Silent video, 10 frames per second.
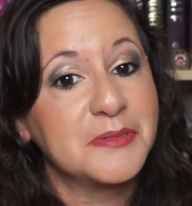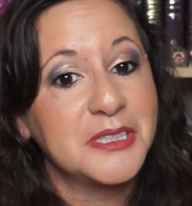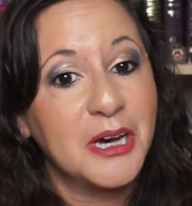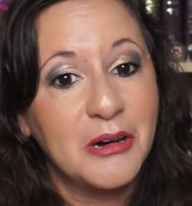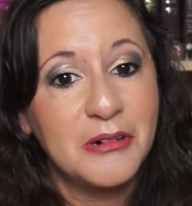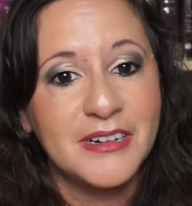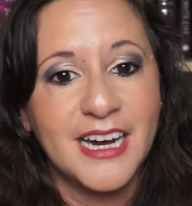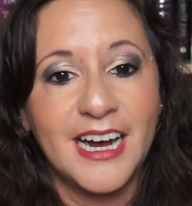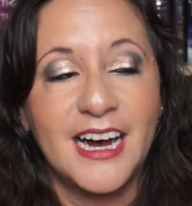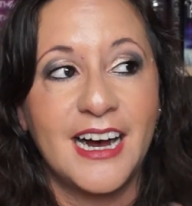below.
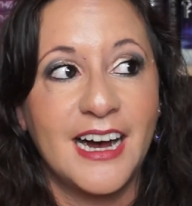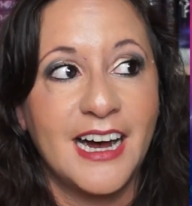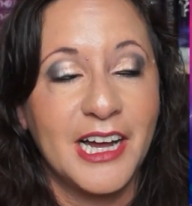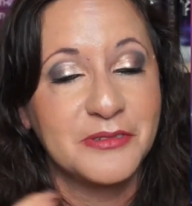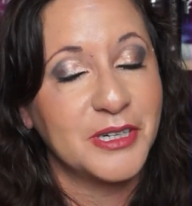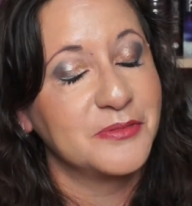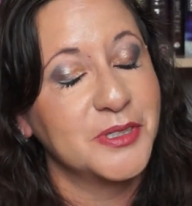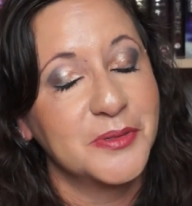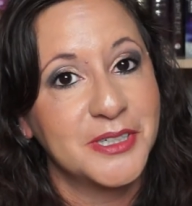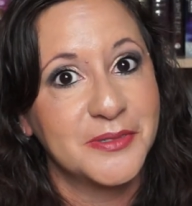I
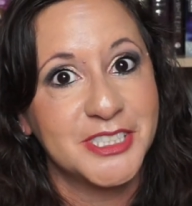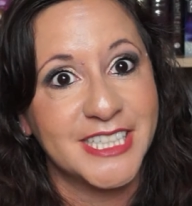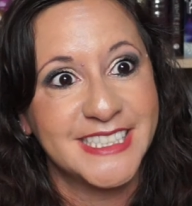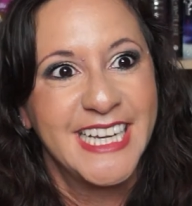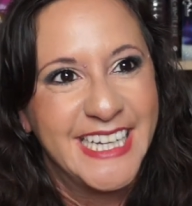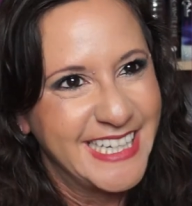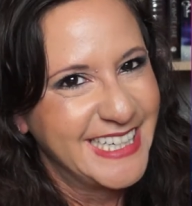really want to know what you guys think.